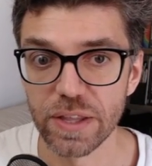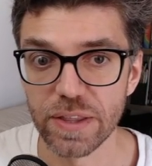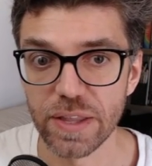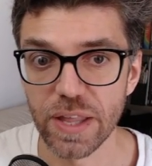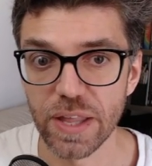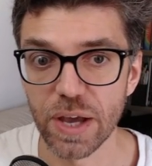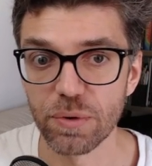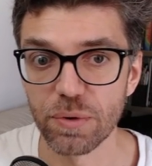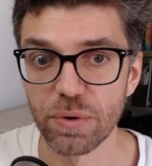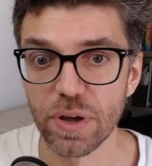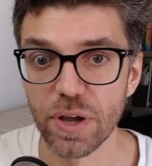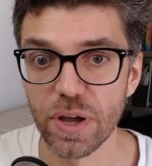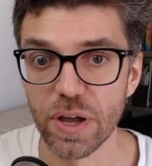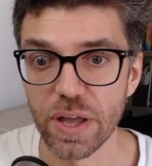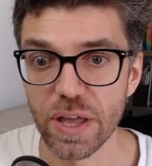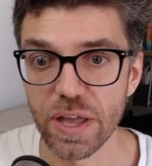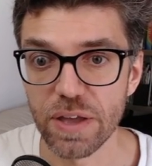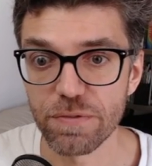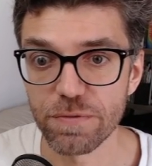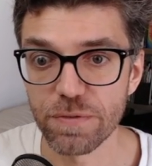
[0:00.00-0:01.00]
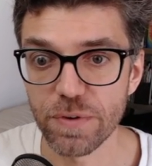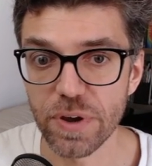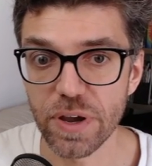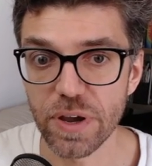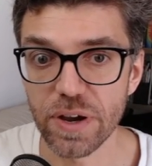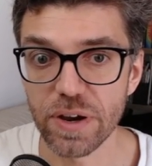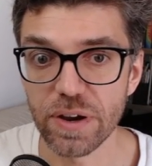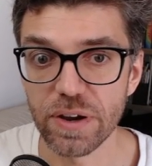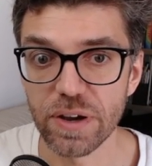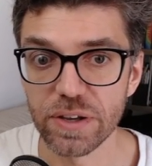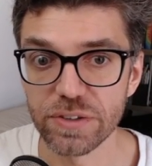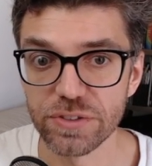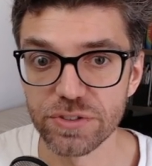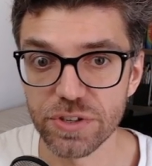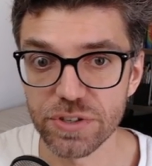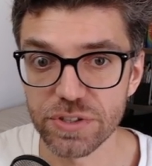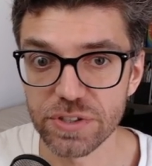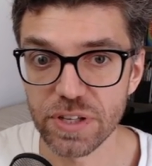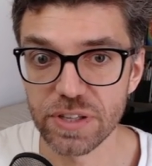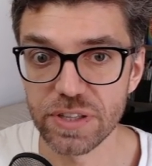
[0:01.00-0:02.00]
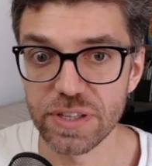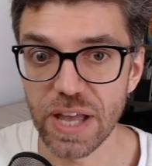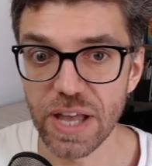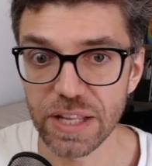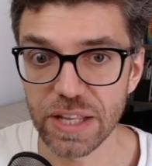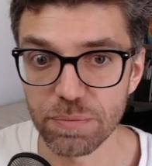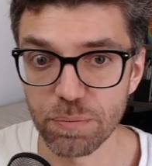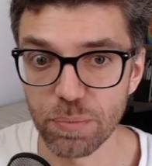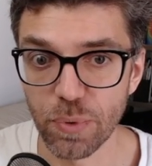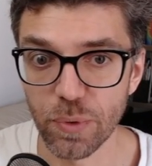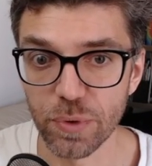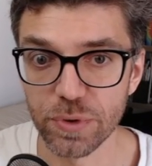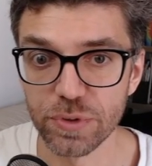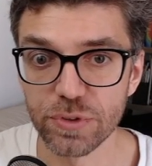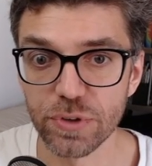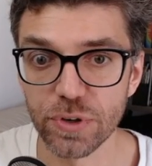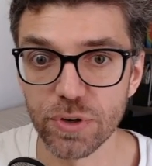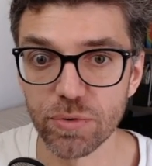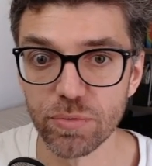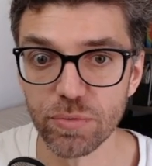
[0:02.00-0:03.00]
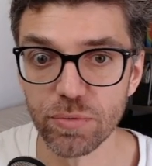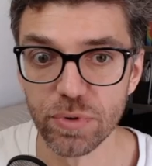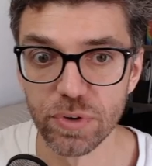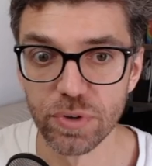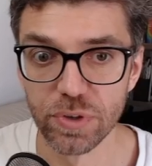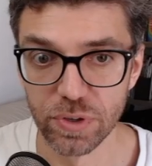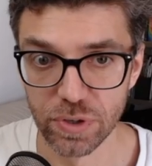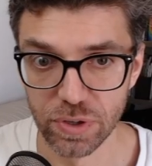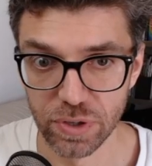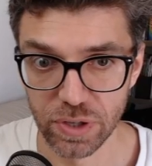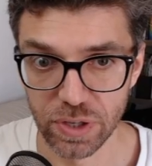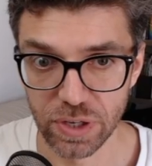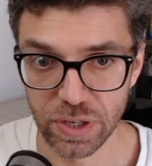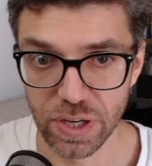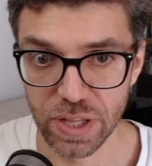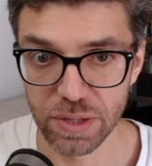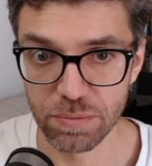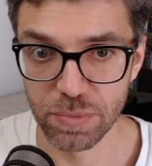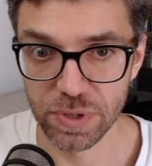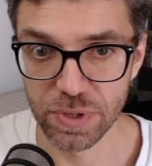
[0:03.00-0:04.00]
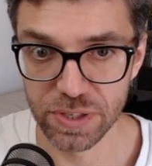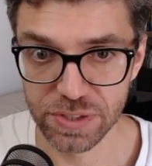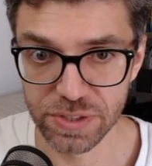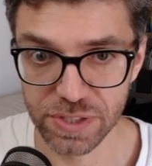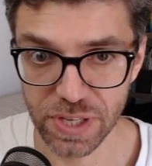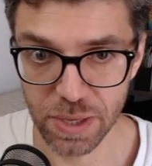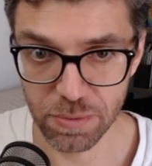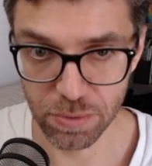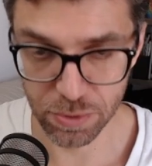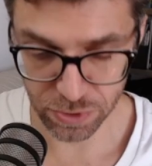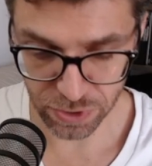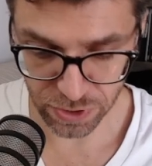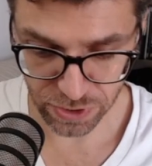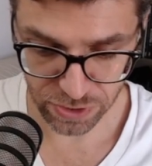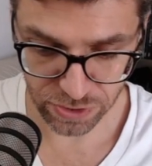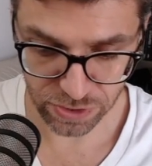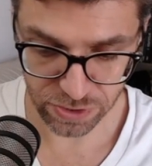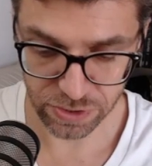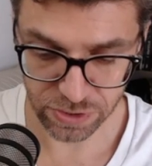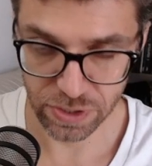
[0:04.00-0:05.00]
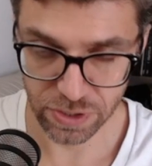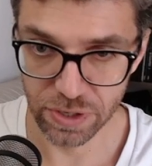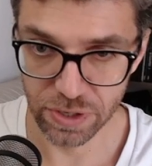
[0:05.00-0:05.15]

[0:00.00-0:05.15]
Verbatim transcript: Now, if we're just at that point though, let me disable these.